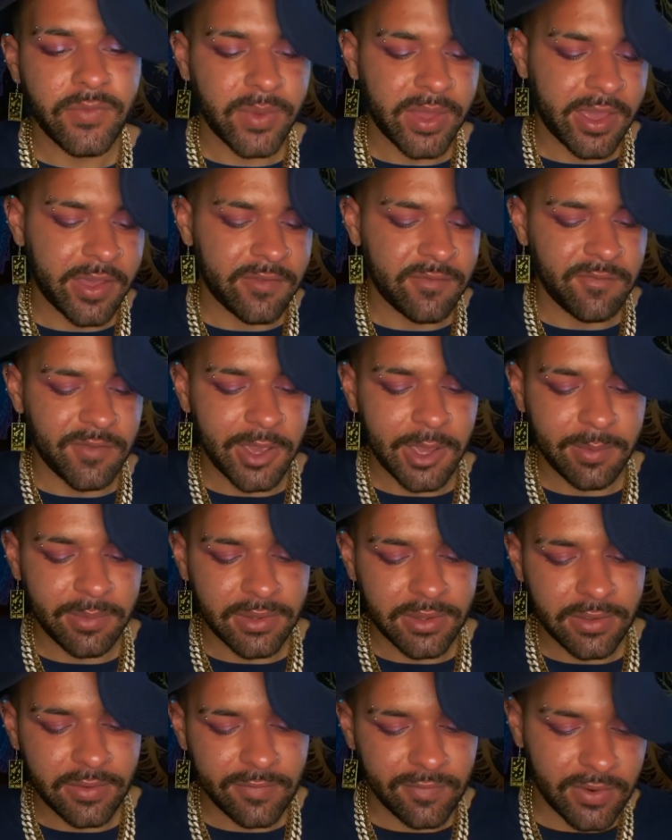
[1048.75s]
We have
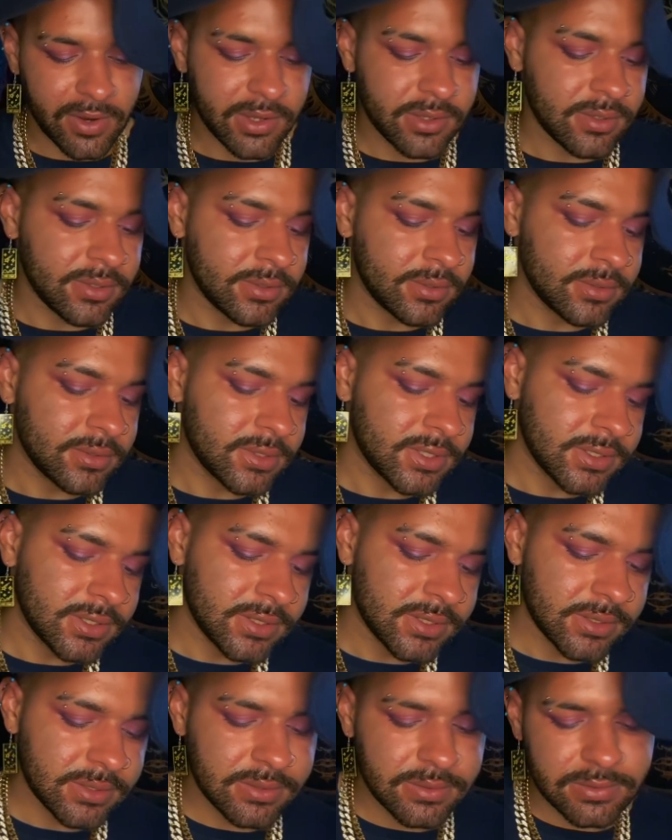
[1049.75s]
family,
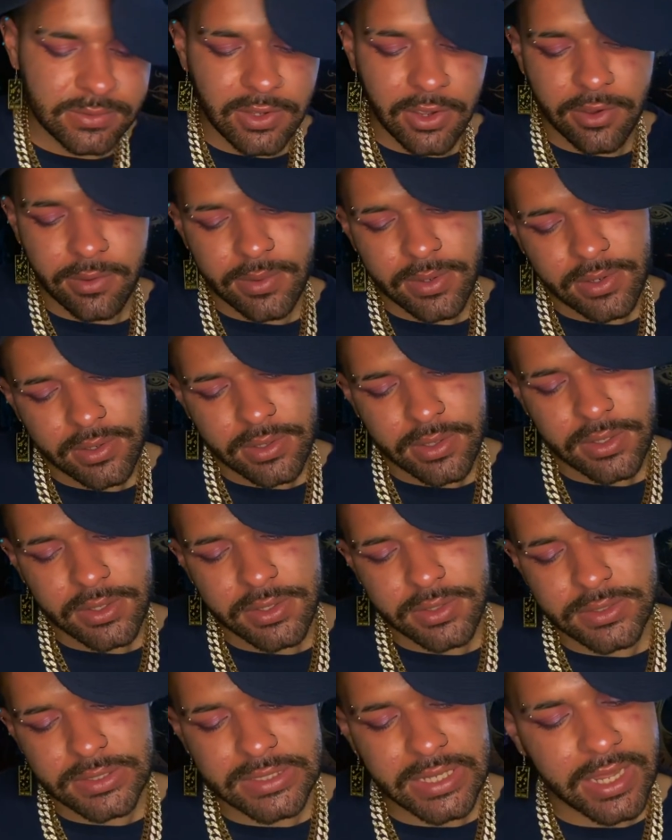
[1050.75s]
friends,
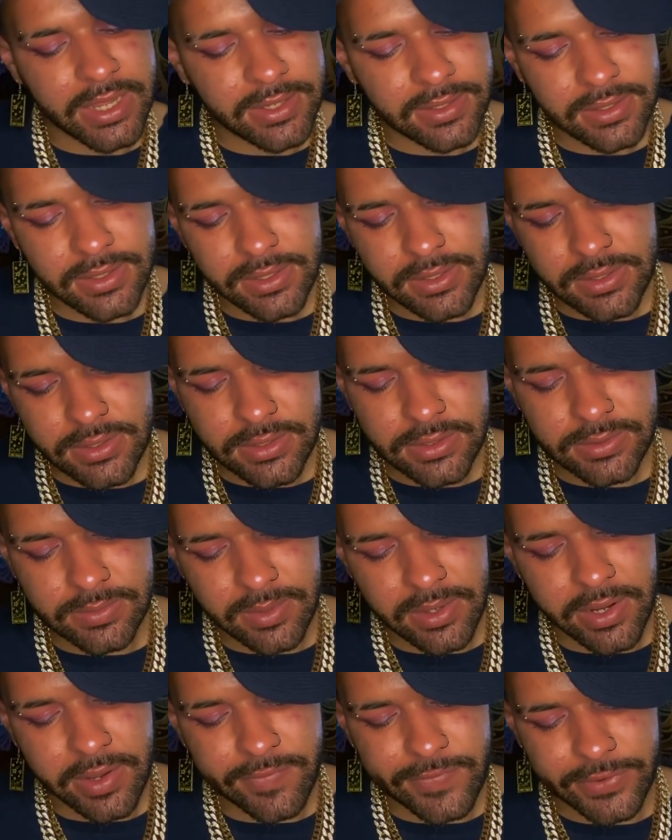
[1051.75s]
co-workers, colleagues,
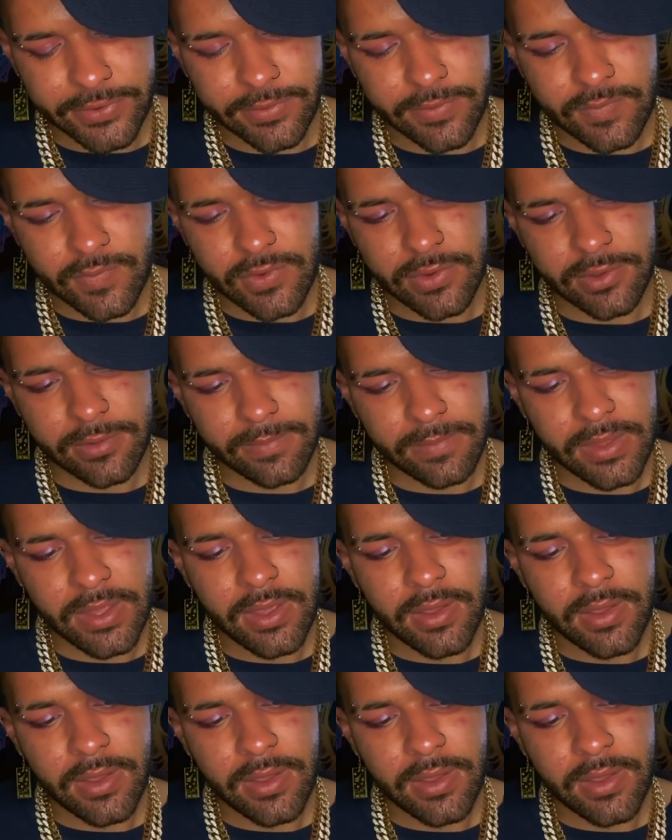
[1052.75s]
whatever, right?